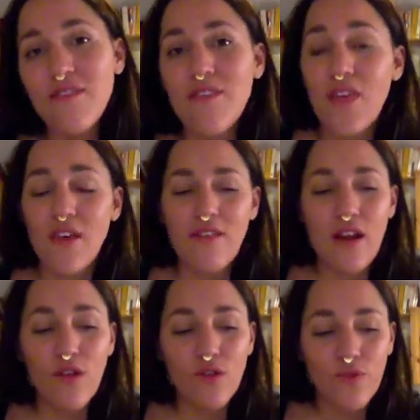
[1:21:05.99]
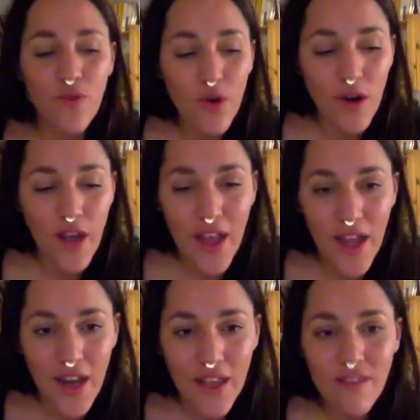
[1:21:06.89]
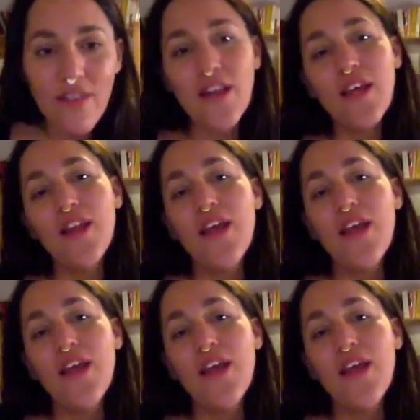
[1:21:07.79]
Thanks a lot for listening.